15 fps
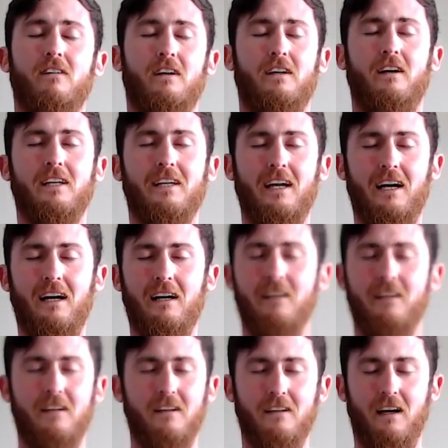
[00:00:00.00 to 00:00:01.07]
and I
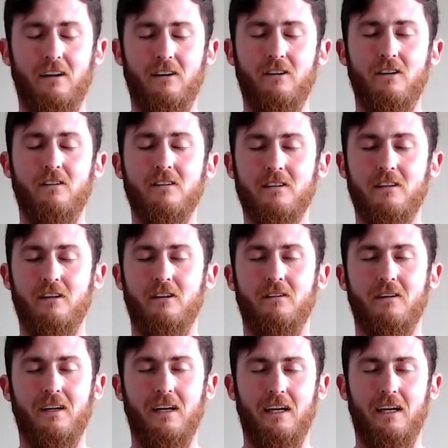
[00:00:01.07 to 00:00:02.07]
don't know what to do.